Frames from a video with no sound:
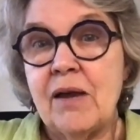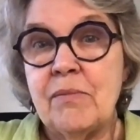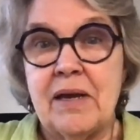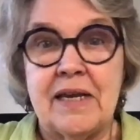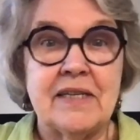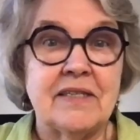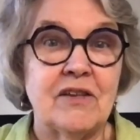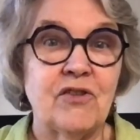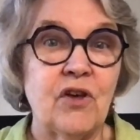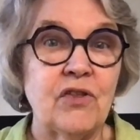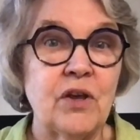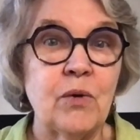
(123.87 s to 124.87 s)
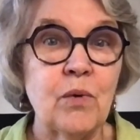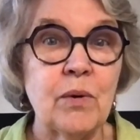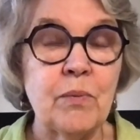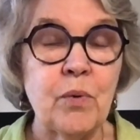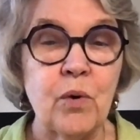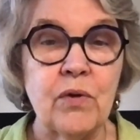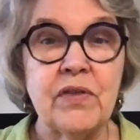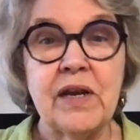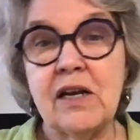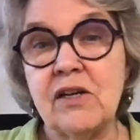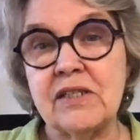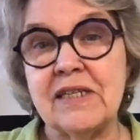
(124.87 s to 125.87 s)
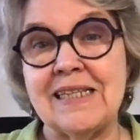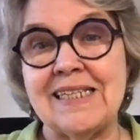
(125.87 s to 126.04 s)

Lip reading: I guess I thought they were important. Then I looked at the